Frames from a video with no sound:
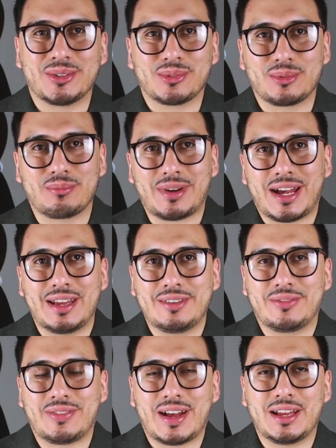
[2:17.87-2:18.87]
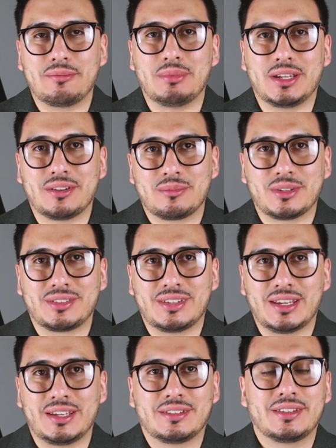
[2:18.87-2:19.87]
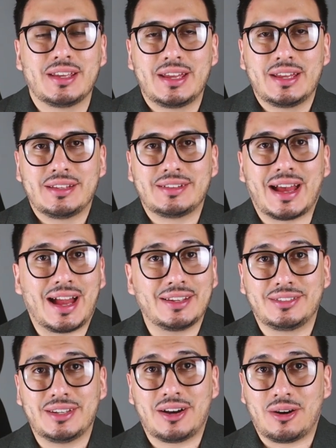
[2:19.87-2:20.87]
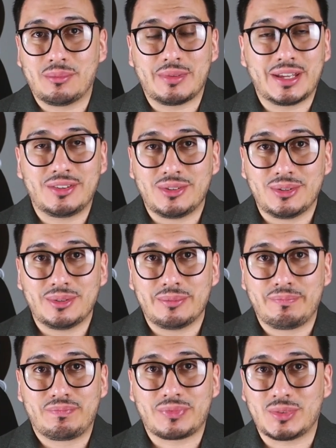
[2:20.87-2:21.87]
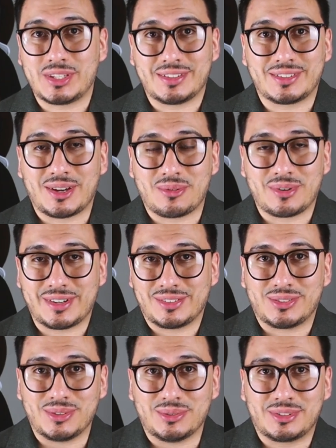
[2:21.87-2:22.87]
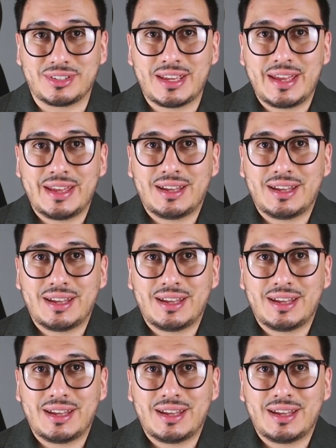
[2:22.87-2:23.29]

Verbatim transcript: Those are my five beginner mistakes that I see all men do when they start wearing suits.